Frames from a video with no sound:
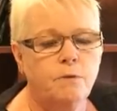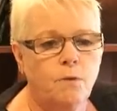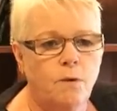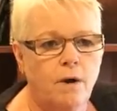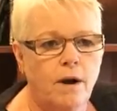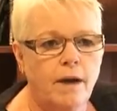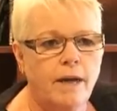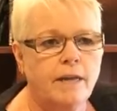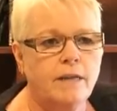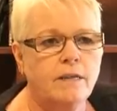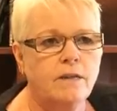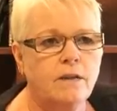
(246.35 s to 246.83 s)

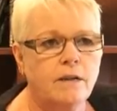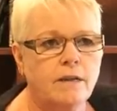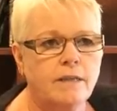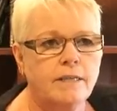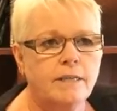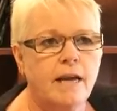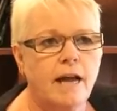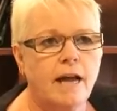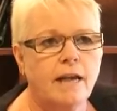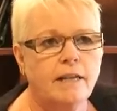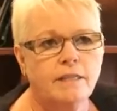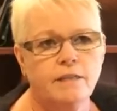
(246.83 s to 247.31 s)
quiet and on
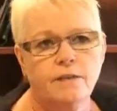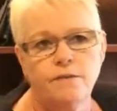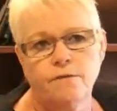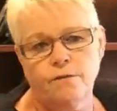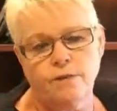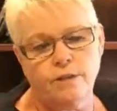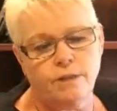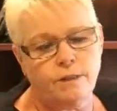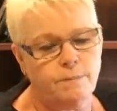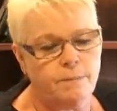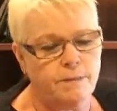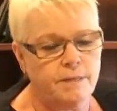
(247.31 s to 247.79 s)
task
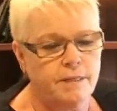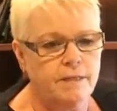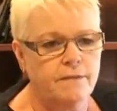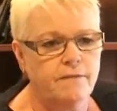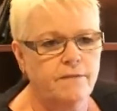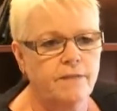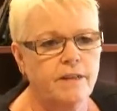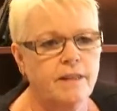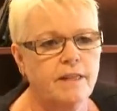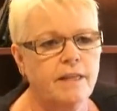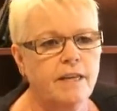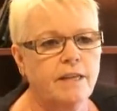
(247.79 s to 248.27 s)
for a
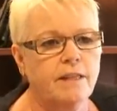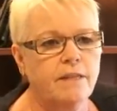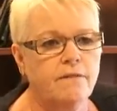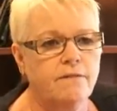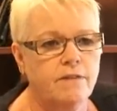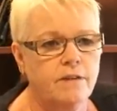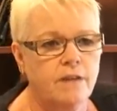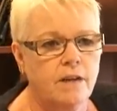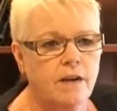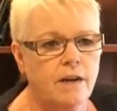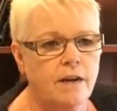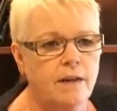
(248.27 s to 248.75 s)
specific length of
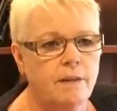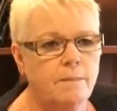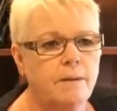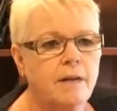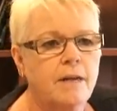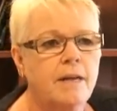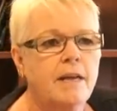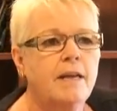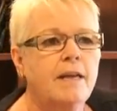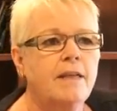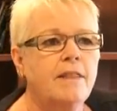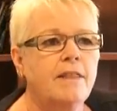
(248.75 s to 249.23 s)
time,
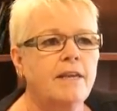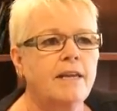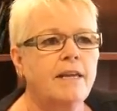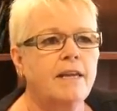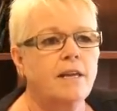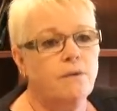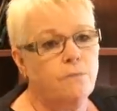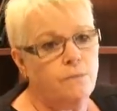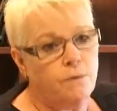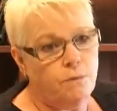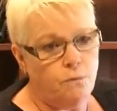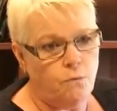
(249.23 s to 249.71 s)
they
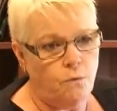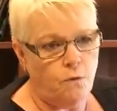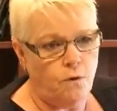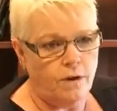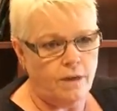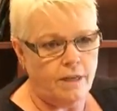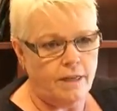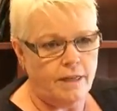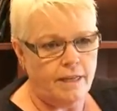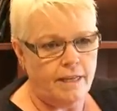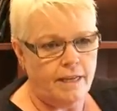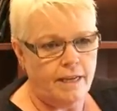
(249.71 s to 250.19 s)
get a
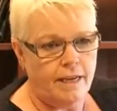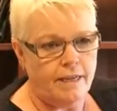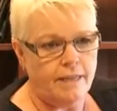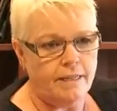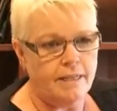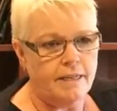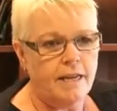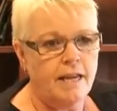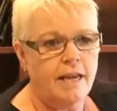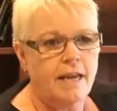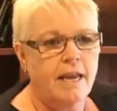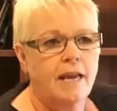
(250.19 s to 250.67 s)
reward at the
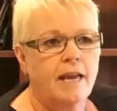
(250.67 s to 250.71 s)
end.